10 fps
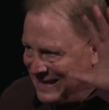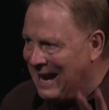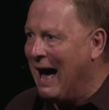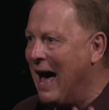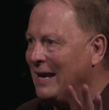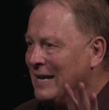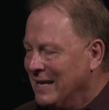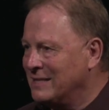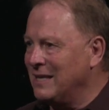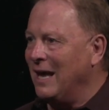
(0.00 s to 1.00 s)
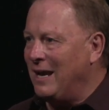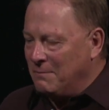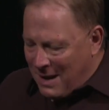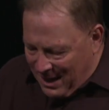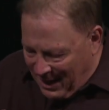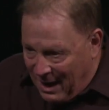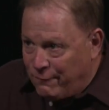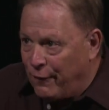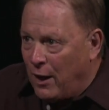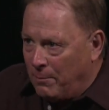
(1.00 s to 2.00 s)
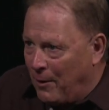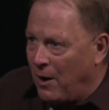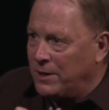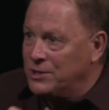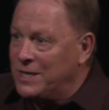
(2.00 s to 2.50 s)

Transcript: God is letting my life fall apart.